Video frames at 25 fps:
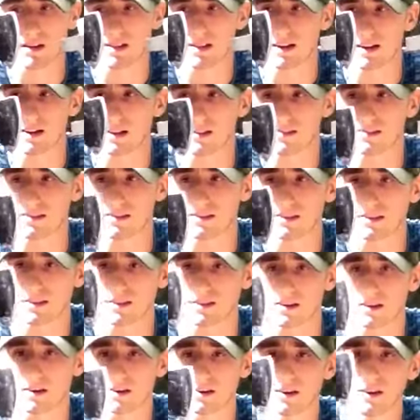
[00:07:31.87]
like
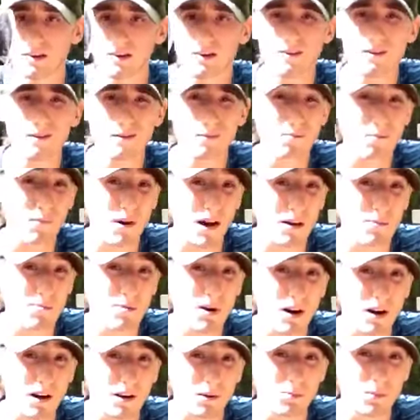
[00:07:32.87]
the
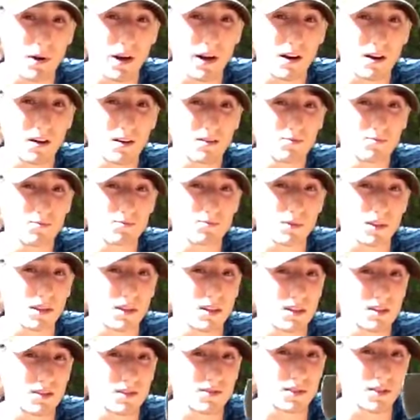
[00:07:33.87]
pipehawk better
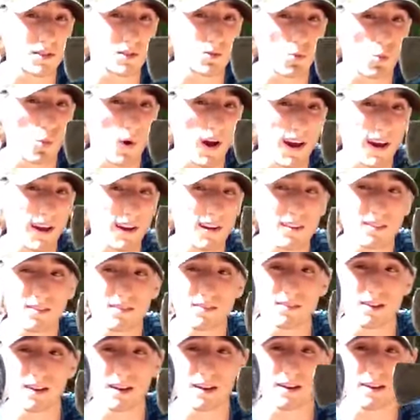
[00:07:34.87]
because of its weight,
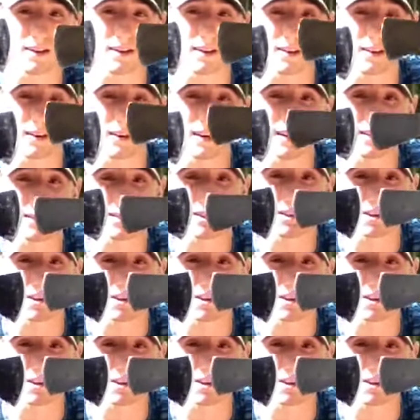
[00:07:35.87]
and it has a